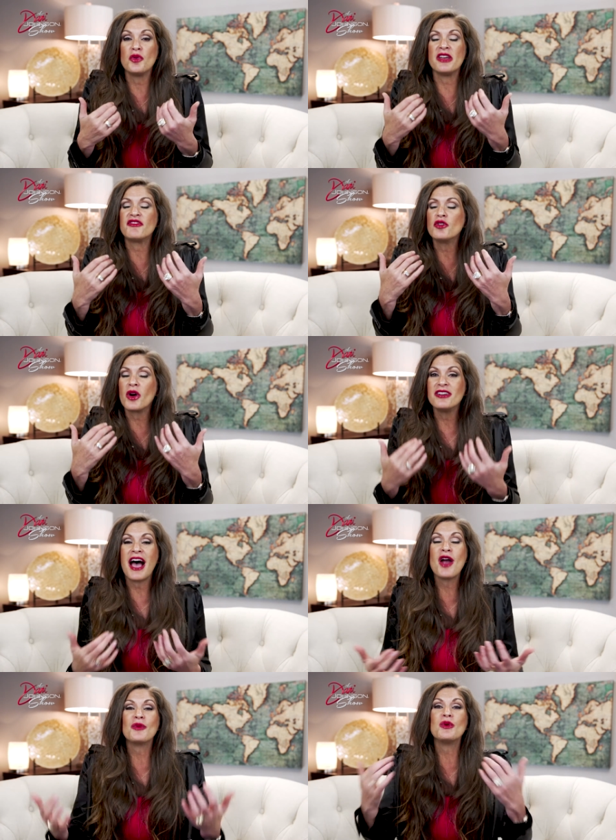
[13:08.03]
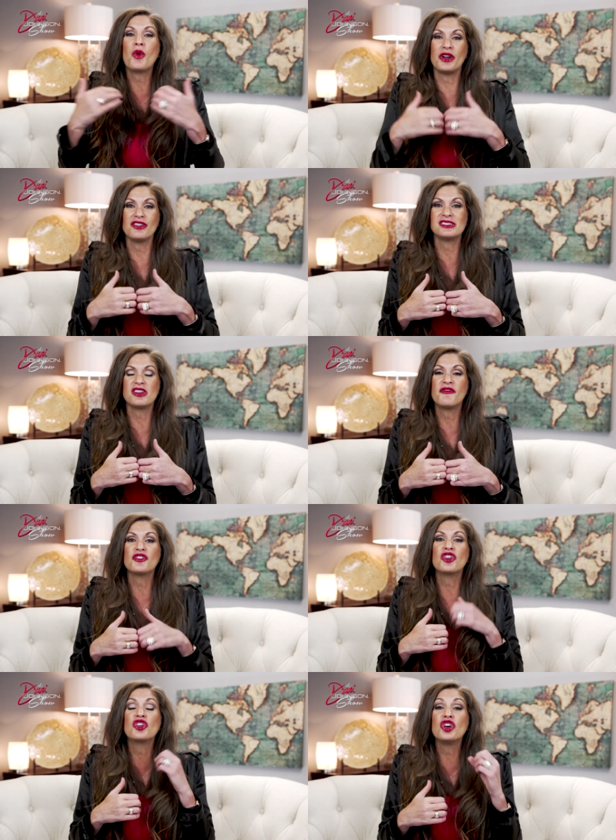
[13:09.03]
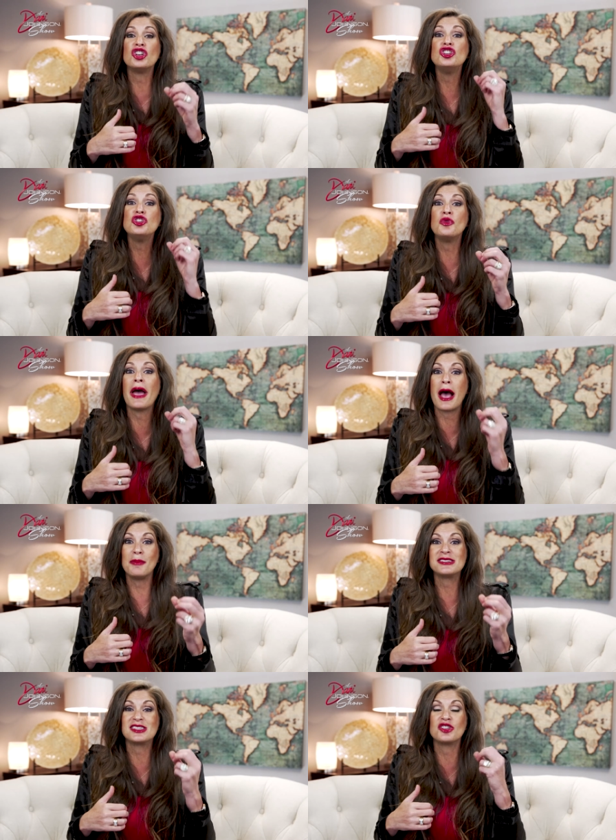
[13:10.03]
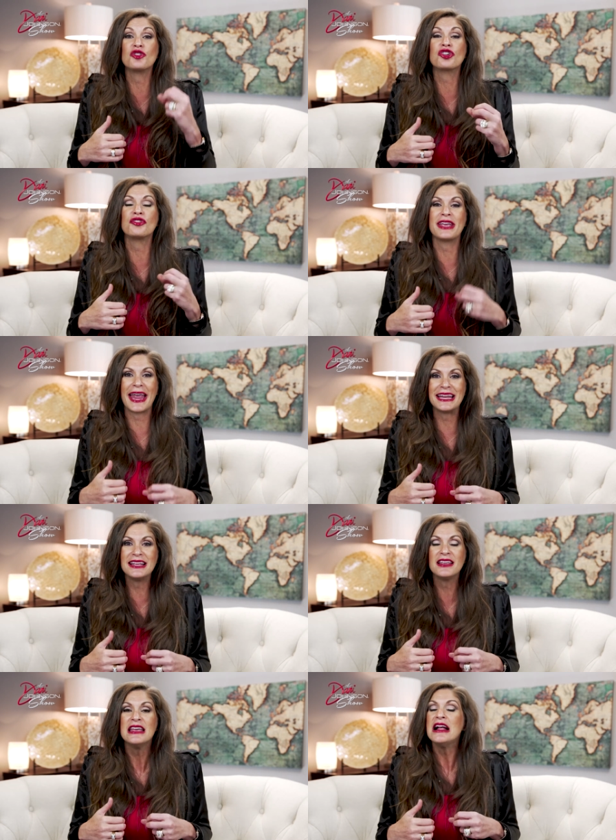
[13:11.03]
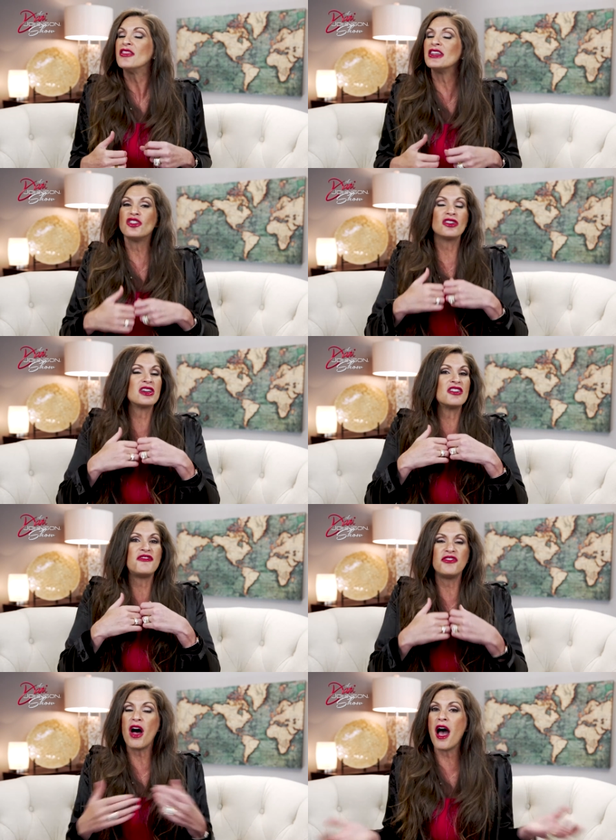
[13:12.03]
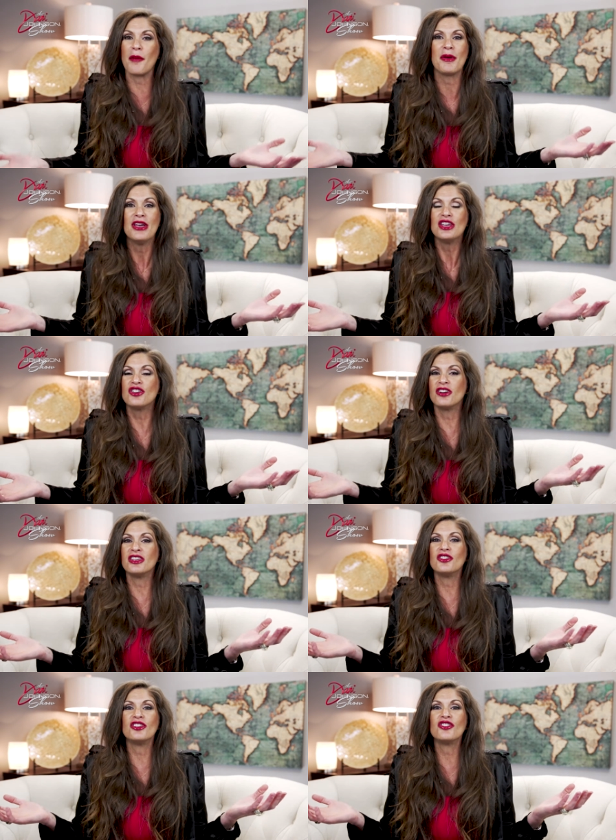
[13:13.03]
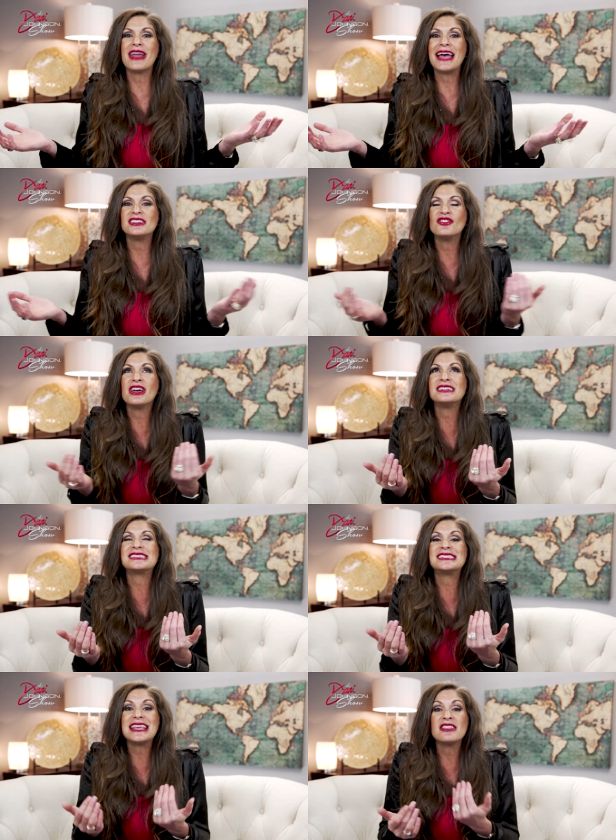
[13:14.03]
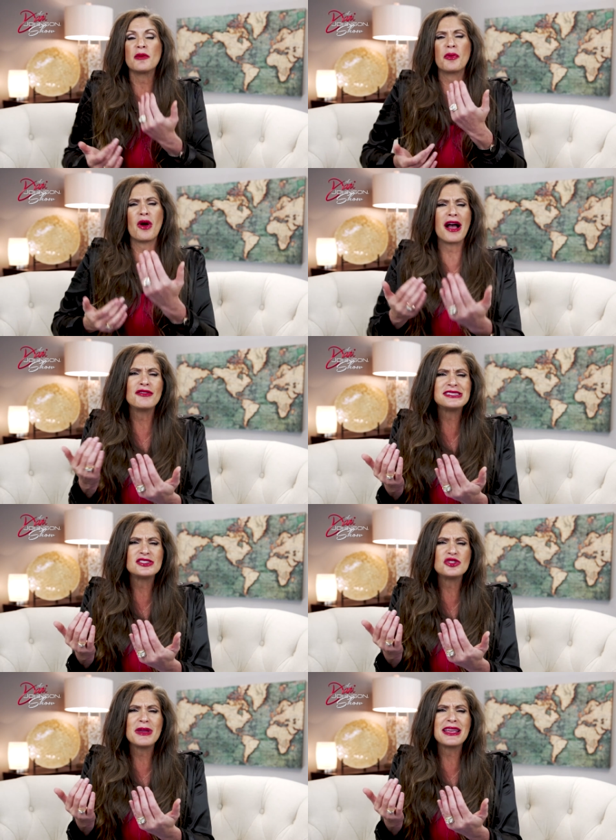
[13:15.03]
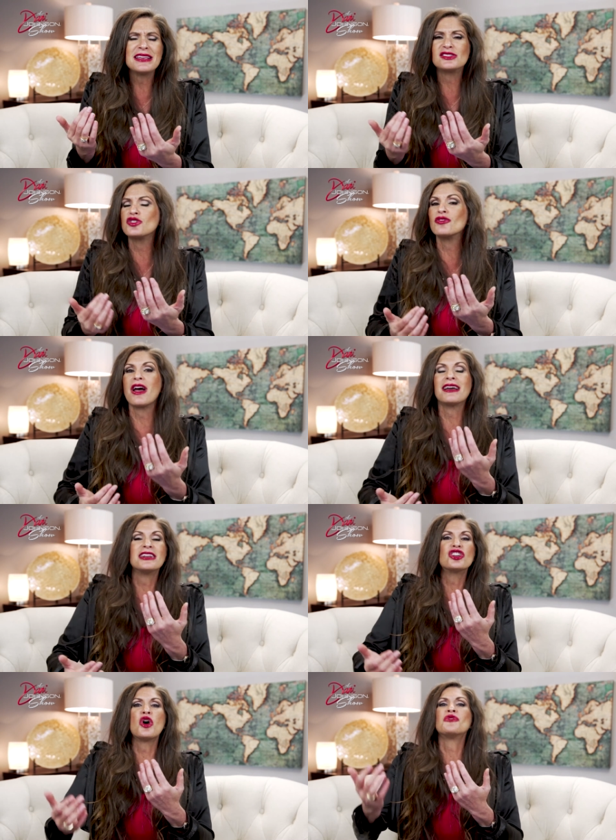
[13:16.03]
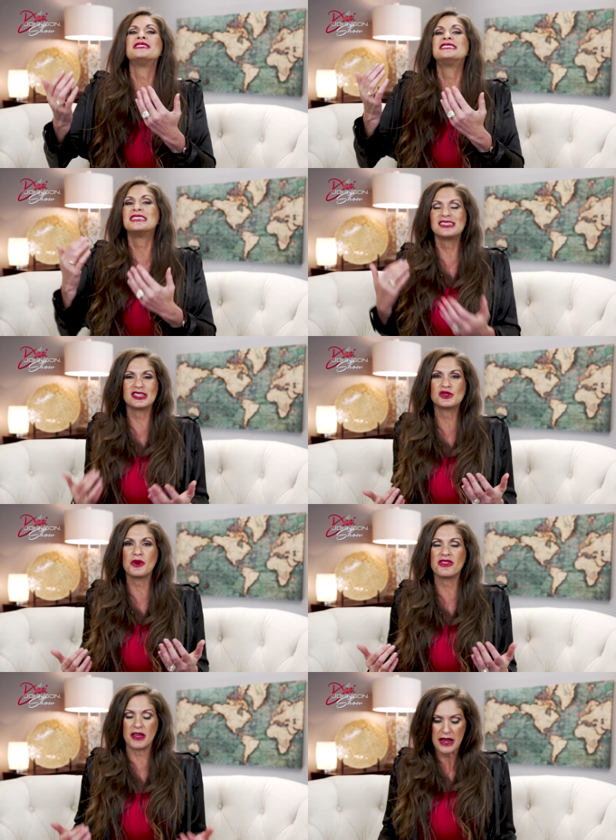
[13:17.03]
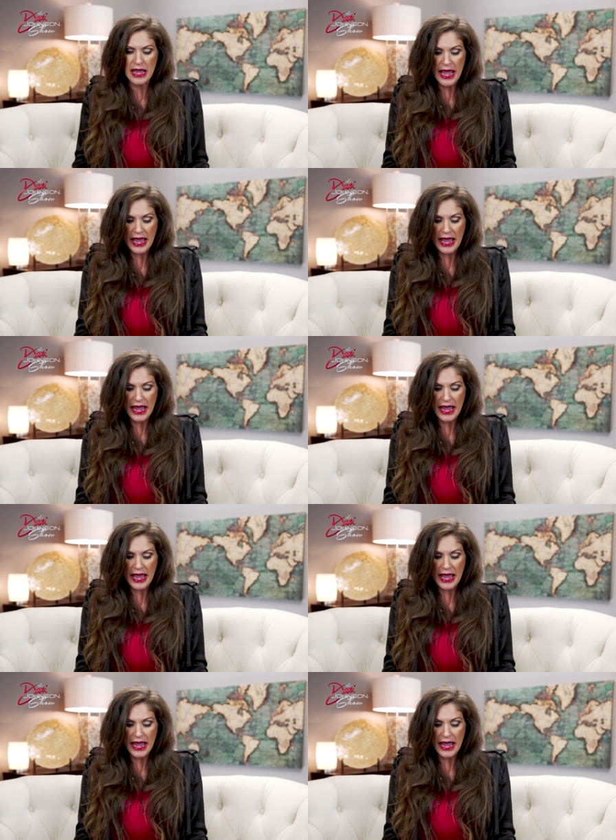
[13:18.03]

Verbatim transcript: If you are not rewarding yourself for the good new habits that you're creating, then you're gonna flop. You're not seeing the progress that you're making, so you're not gonna go the distance with it.